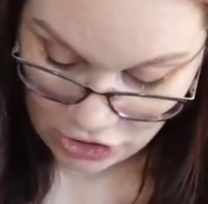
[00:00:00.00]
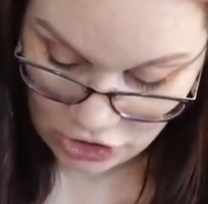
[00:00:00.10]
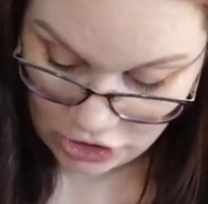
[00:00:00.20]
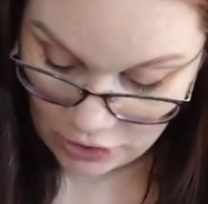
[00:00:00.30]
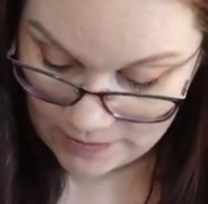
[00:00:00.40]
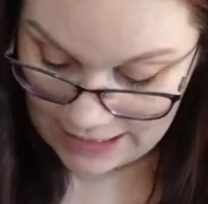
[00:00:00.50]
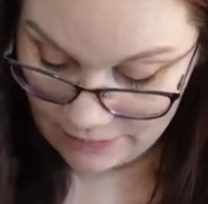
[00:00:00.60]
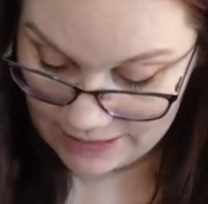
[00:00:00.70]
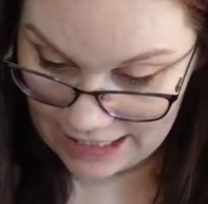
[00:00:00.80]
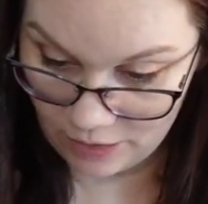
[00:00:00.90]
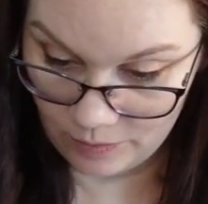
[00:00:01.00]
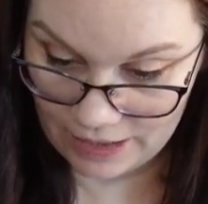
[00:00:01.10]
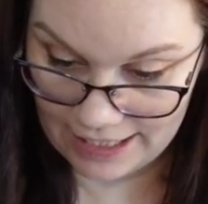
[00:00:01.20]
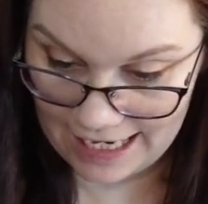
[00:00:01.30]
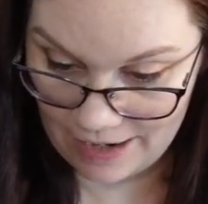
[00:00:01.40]
shows how terrible
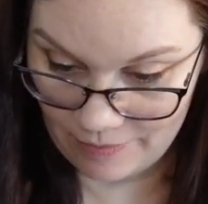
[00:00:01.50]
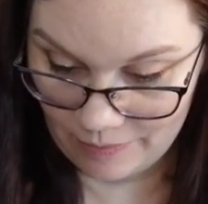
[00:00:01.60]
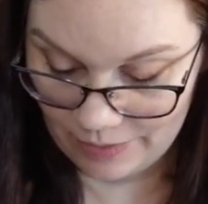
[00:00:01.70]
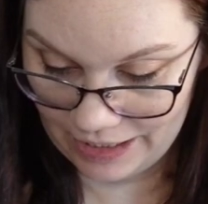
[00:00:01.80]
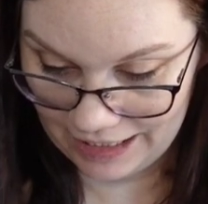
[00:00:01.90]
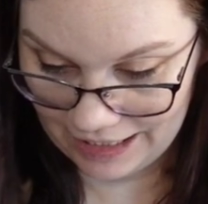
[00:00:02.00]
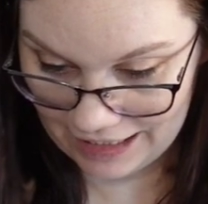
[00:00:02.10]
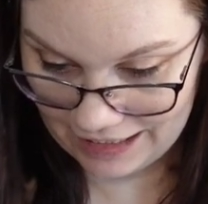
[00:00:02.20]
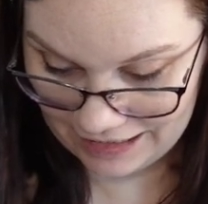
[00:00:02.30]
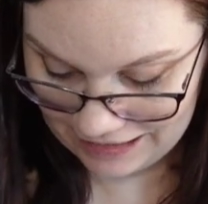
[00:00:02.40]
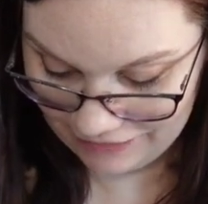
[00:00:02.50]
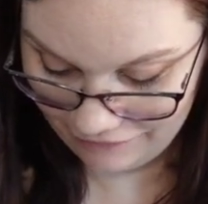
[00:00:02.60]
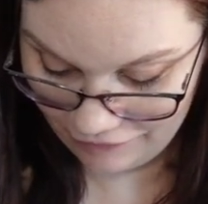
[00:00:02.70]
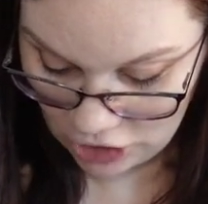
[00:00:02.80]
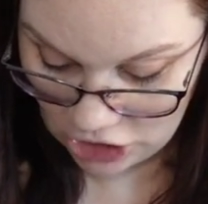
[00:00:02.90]
I am at putting
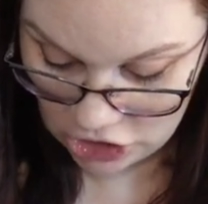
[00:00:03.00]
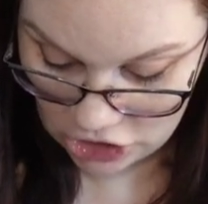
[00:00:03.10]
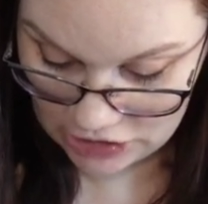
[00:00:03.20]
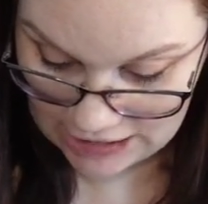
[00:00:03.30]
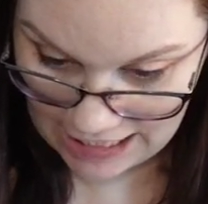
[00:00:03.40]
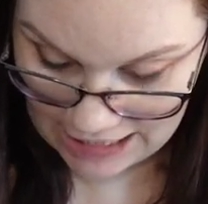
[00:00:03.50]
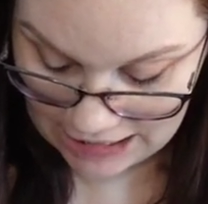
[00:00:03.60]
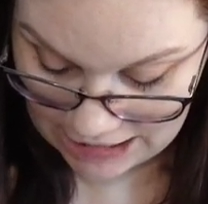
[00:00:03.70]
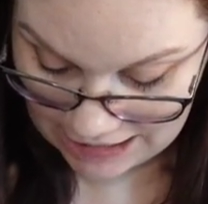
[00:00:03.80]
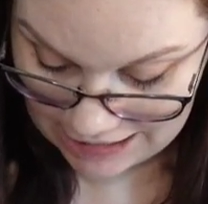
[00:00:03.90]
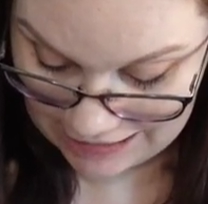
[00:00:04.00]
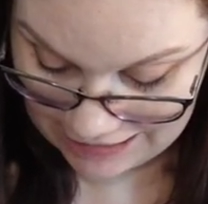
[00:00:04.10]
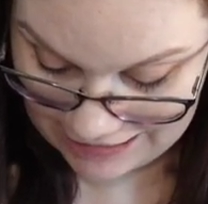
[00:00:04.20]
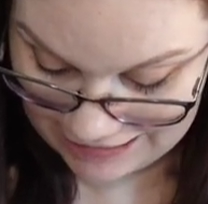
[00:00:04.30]
furniture together.